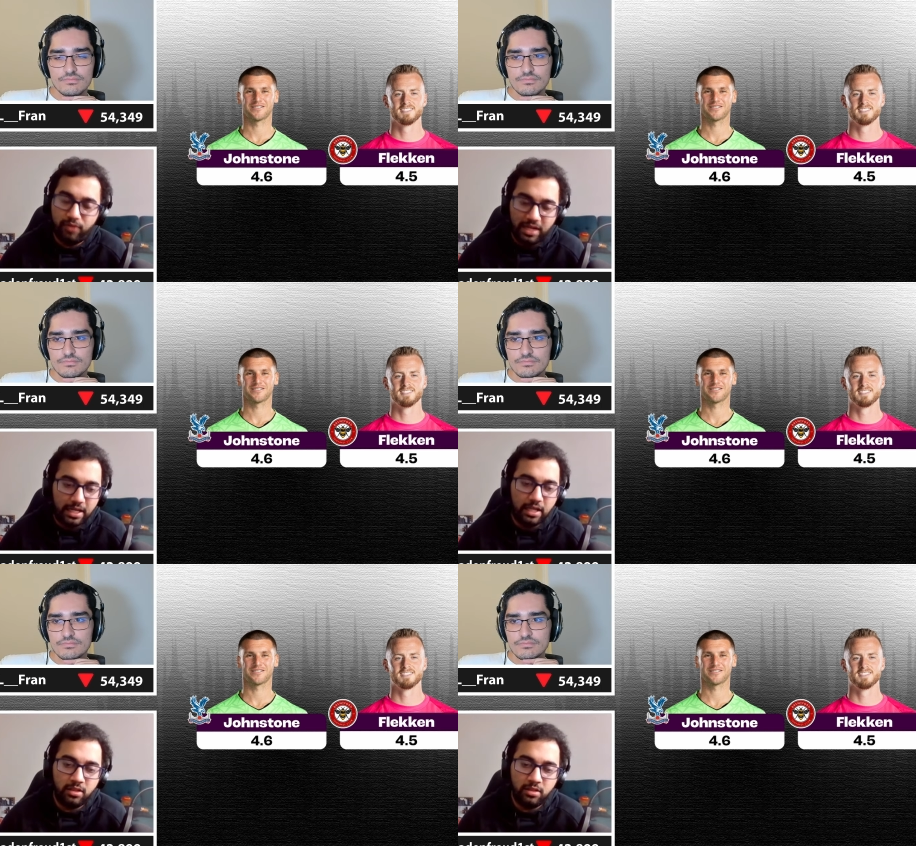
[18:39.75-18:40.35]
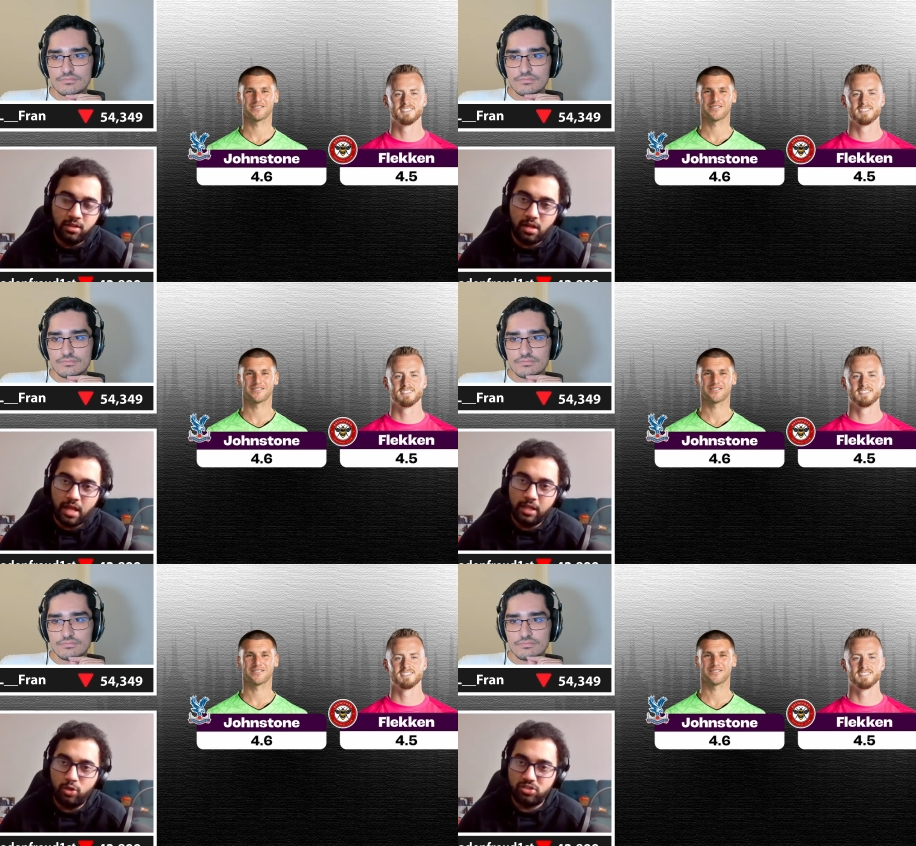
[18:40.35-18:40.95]
Speaker 1: Flekken,
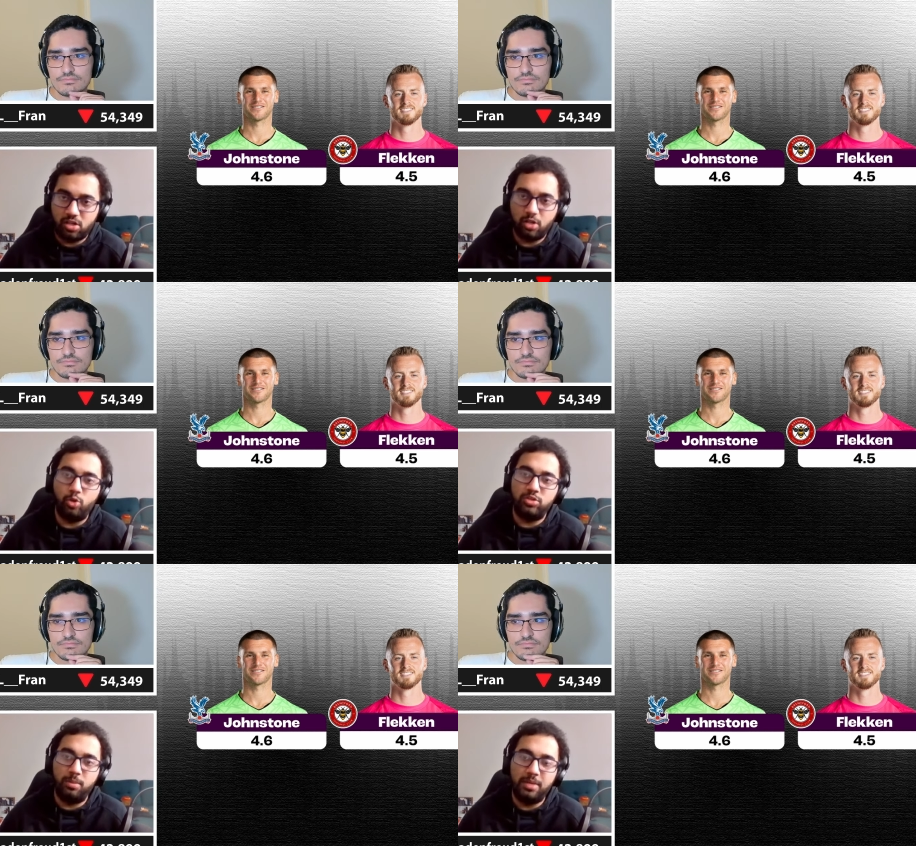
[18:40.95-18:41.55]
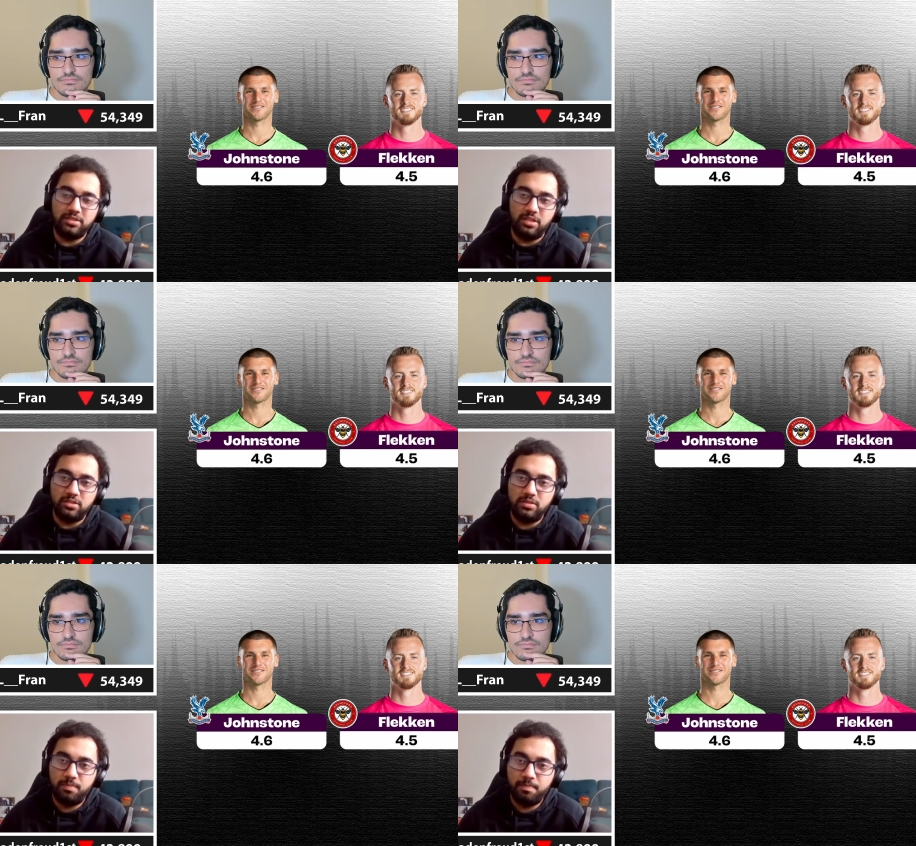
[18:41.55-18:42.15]
Raya, or Strakosha makes
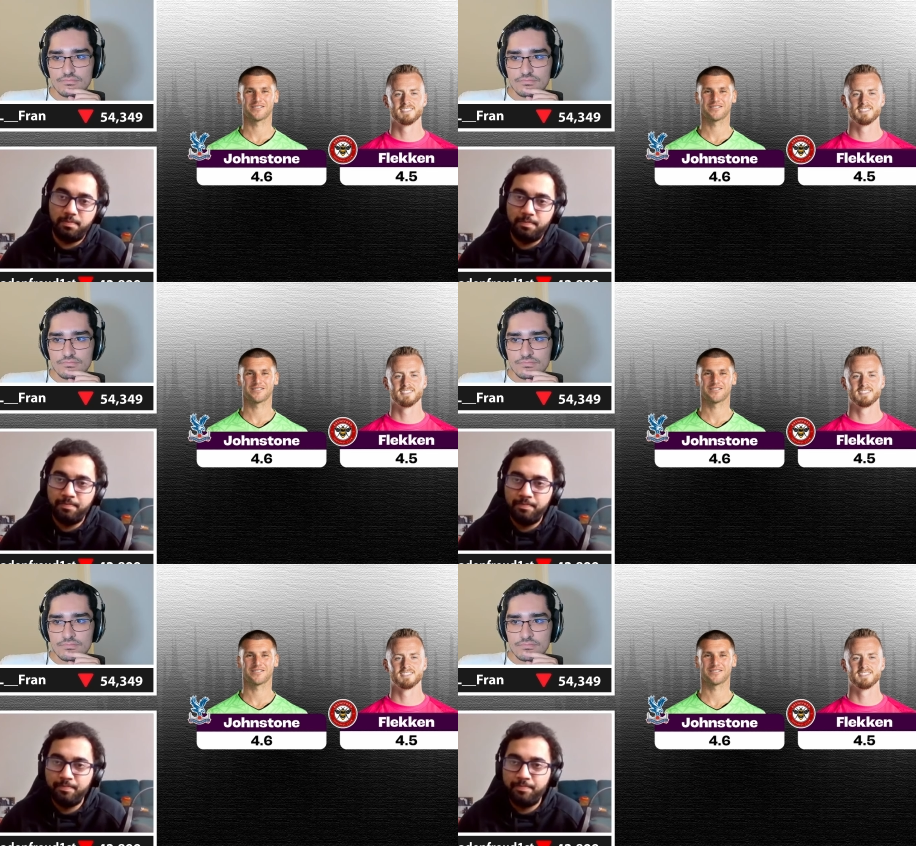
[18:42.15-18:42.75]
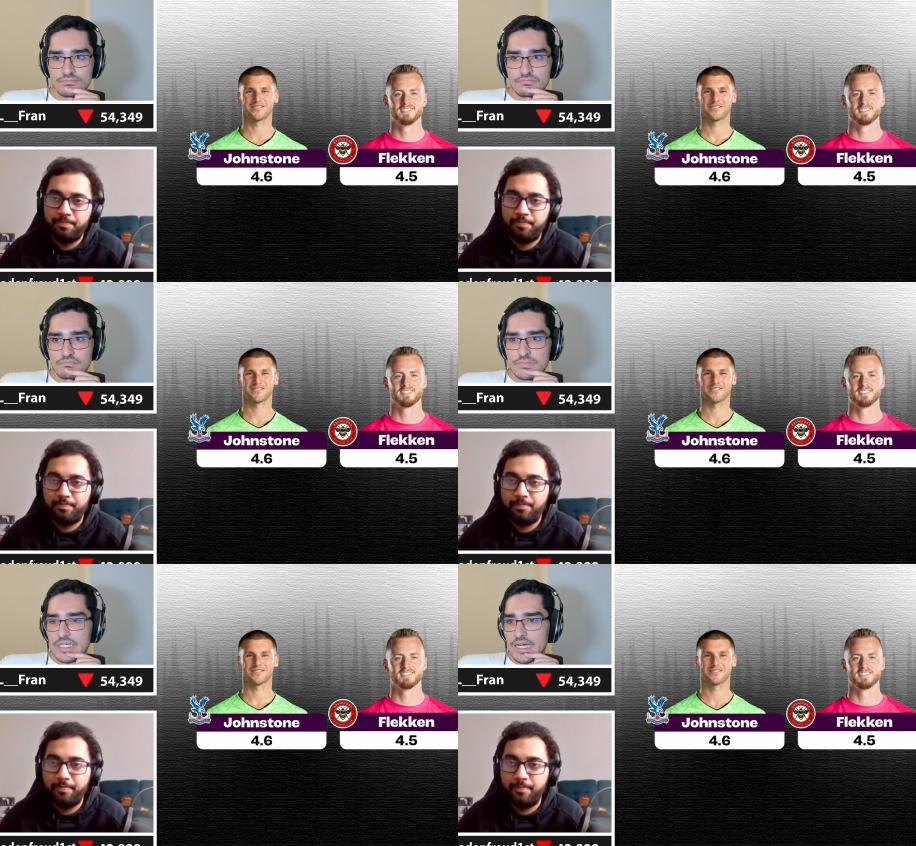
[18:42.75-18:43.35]
sense?
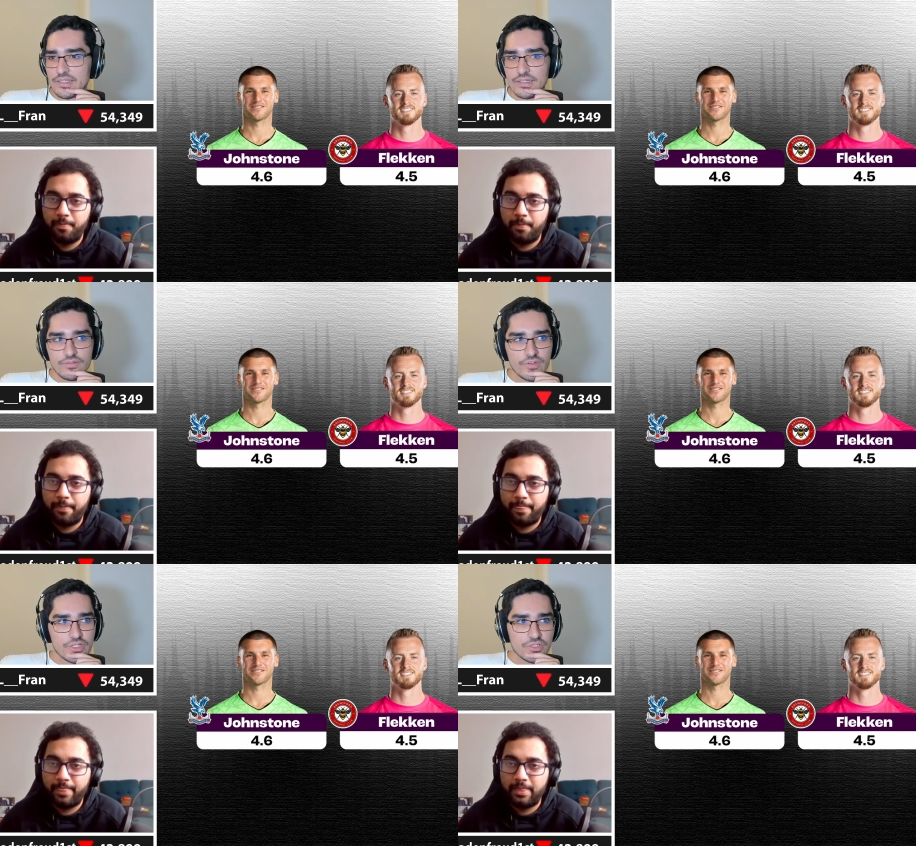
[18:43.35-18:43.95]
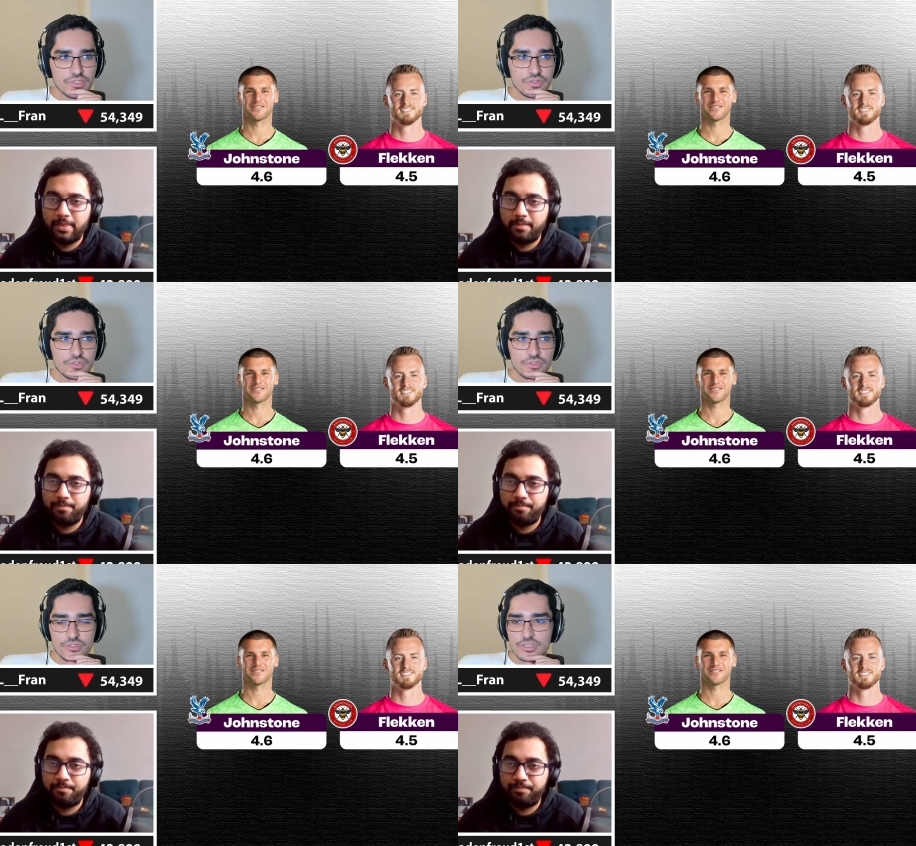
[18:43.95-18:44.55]
Speaker 2: yeah, I think eventually
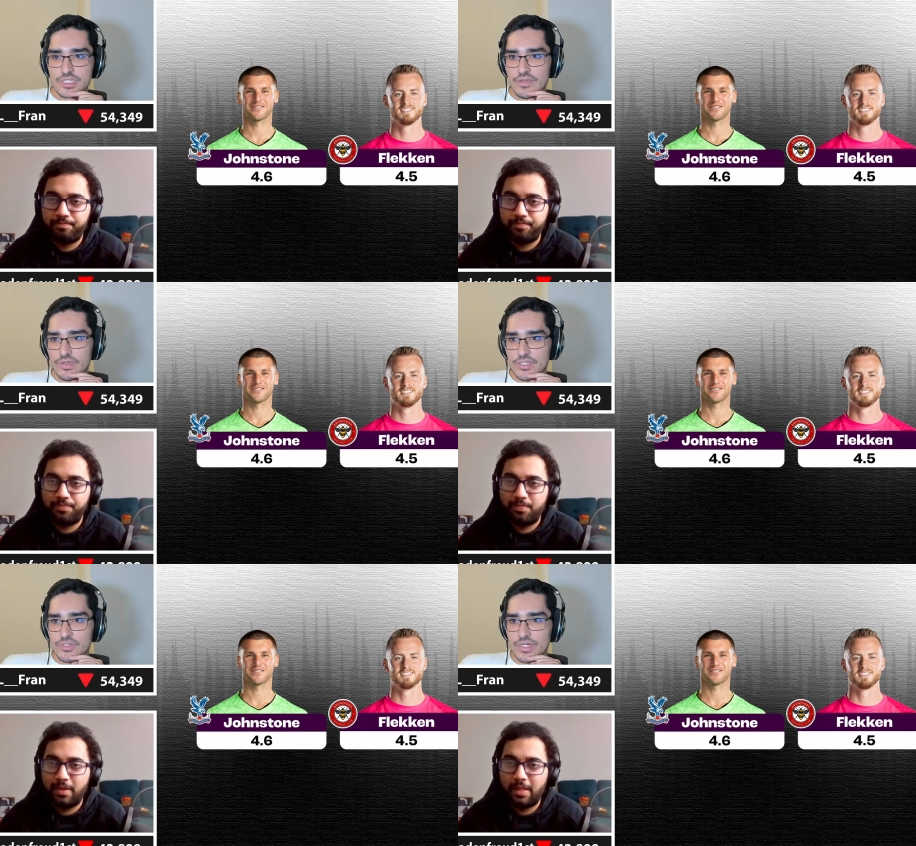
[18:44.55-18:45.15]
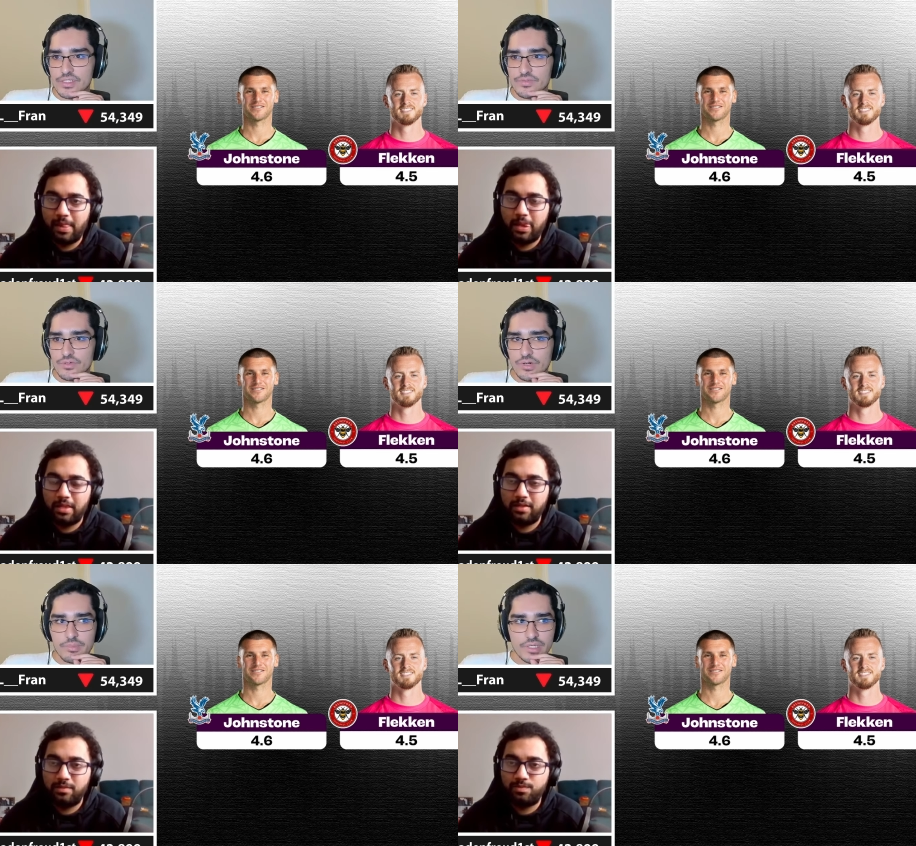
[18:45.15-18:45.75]
you, are just saving a
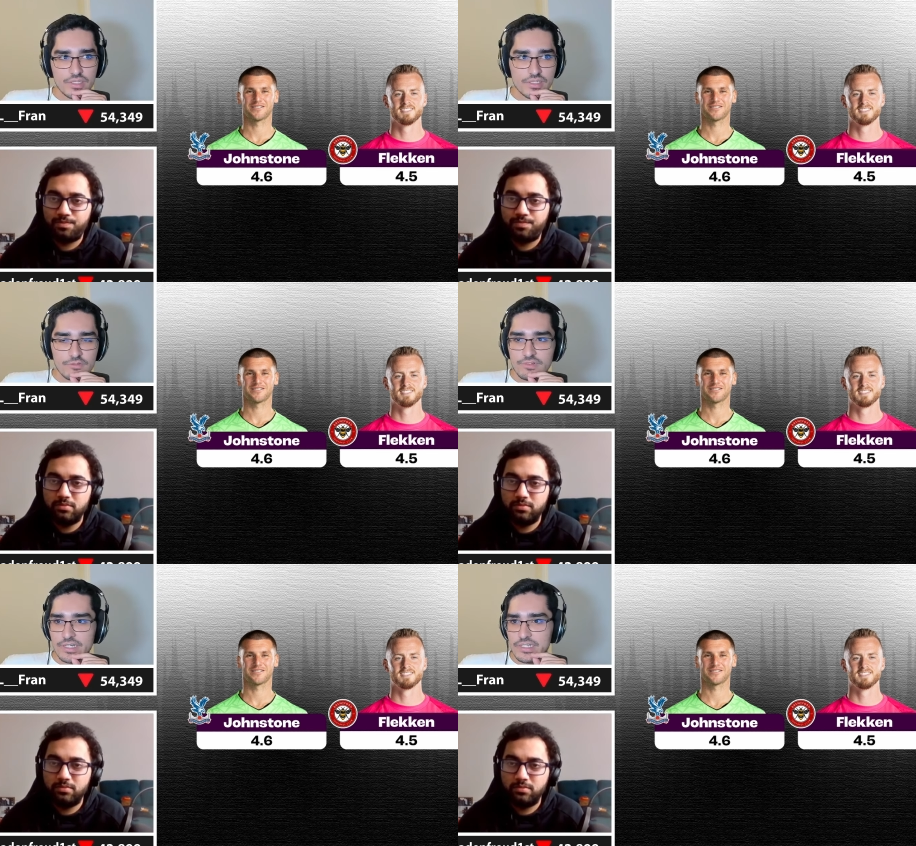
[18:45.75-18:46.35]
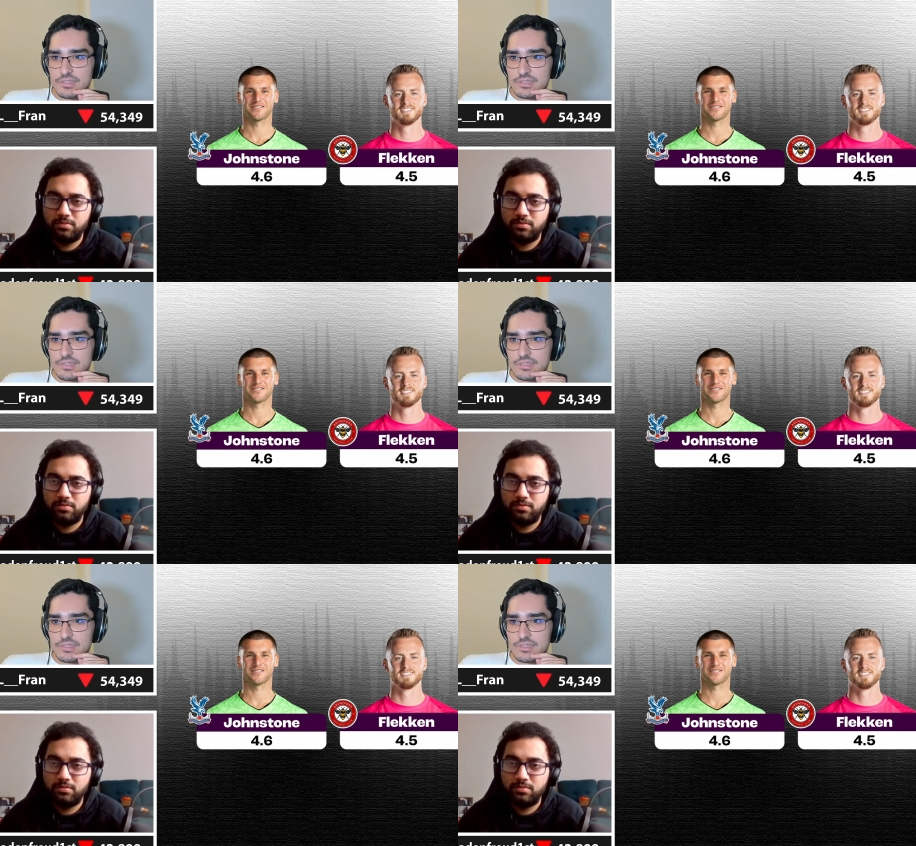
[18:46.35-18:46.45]
transfer, right? Because Flekken